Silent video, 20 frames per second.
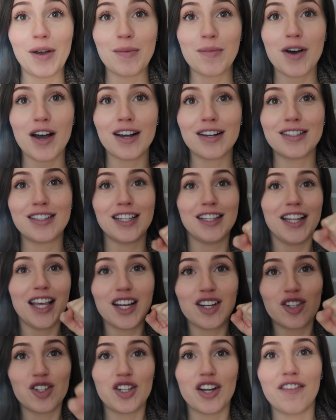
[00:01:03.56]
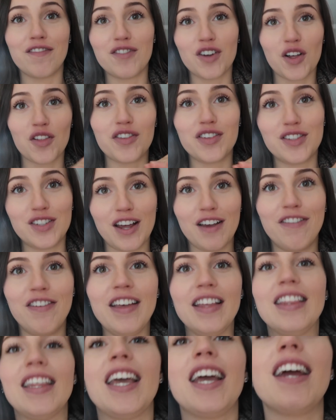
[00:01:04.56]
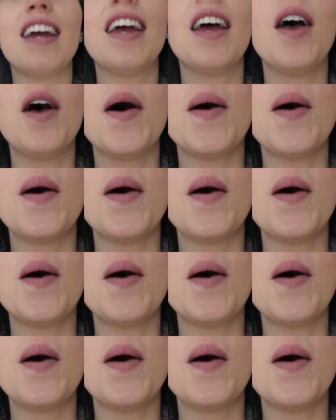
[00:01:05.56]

mailbox and like shoved all the stuff in there.